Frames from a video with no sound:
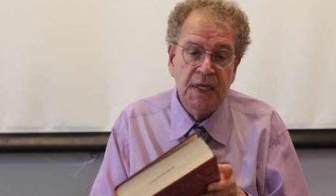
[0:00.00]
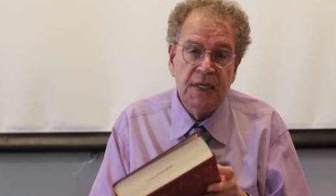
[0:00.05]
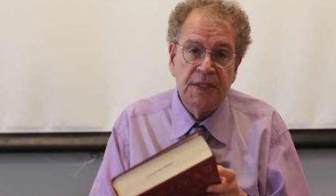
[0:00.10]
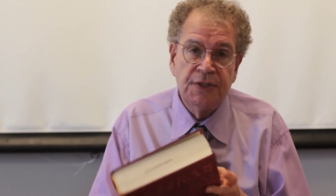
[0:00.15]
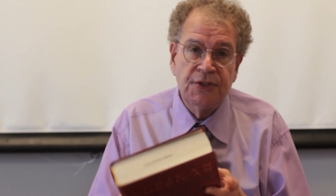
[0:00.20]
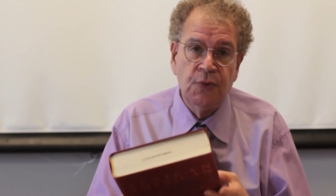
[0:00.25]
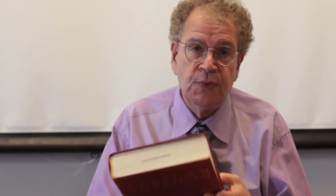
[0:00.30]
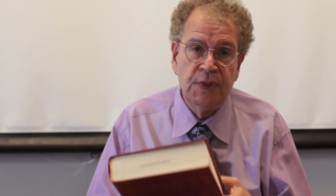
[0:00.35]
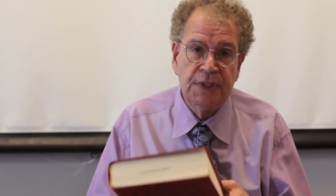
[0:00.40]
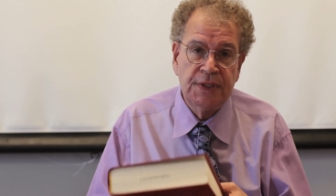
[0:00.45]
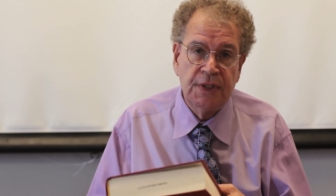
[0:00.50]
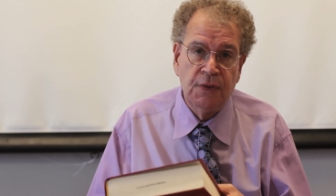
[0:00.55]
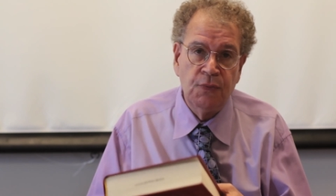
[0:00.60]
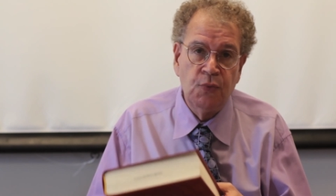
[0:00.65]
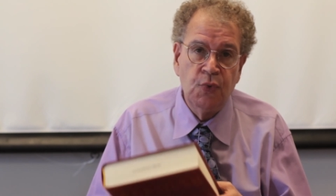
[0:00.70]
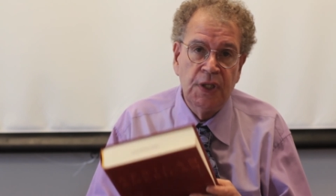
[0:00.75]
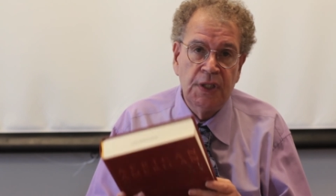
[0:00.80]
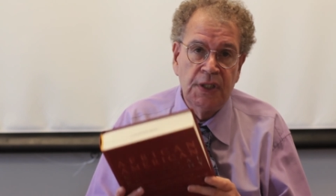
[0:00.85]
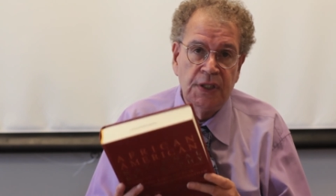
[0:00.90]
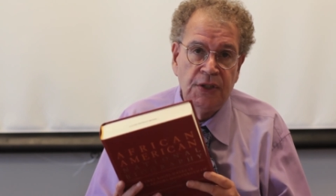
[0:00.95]
so it's a
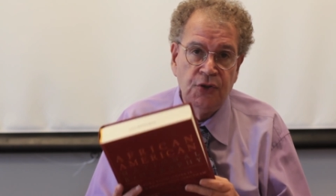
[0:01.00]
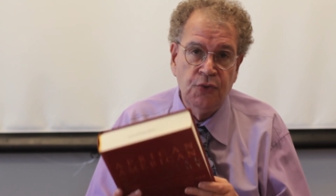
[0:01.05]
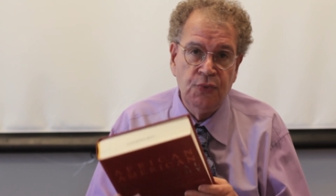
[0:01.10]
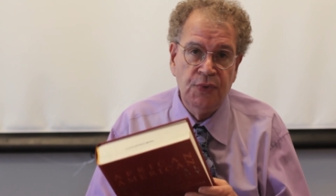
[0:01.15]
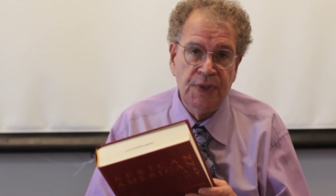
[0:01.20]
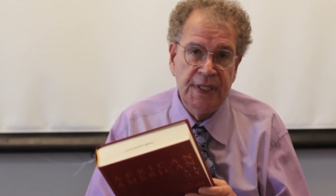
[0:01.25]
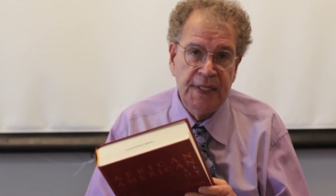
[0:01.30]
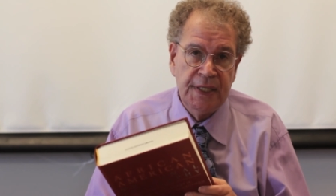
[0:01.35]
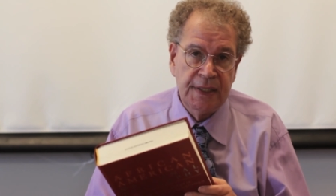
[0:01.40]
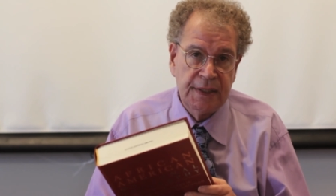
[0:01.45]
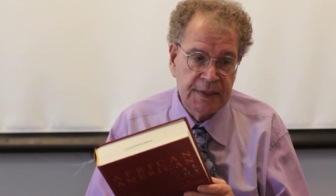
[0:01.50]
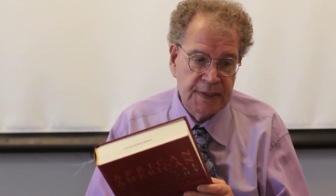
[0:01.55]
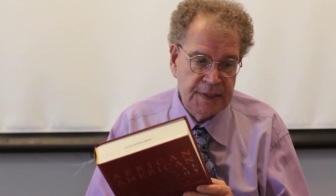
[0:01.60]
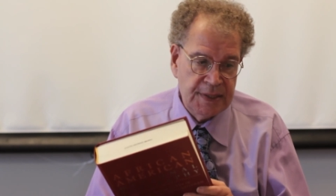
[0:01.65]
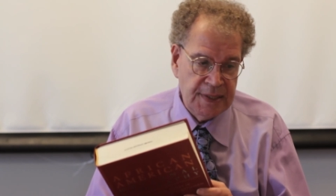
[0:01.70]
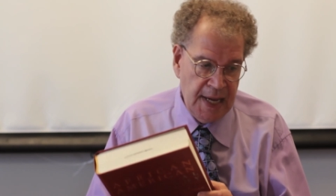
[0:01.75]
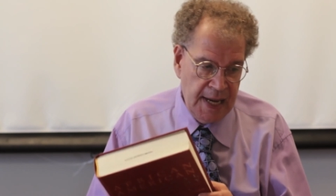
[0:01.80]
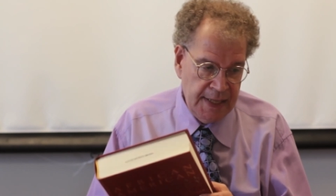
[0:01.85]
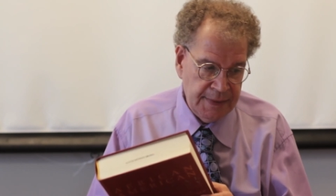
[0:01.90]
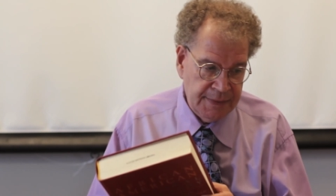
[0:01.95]
really unique
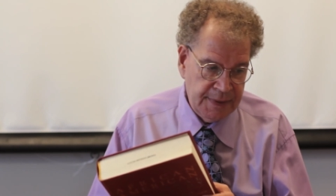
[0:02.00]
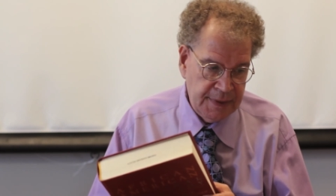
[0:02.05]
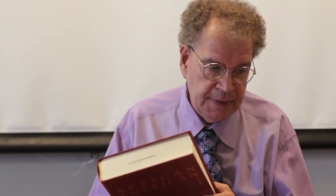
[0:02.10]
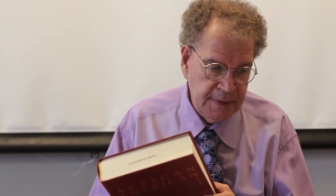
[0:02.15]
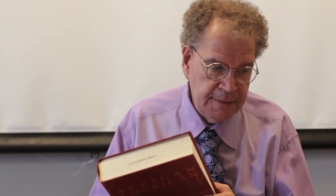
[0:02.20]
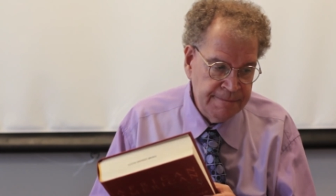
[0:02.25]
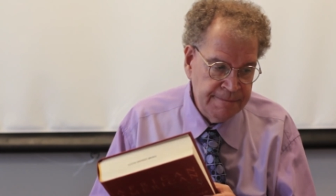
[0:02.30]
set.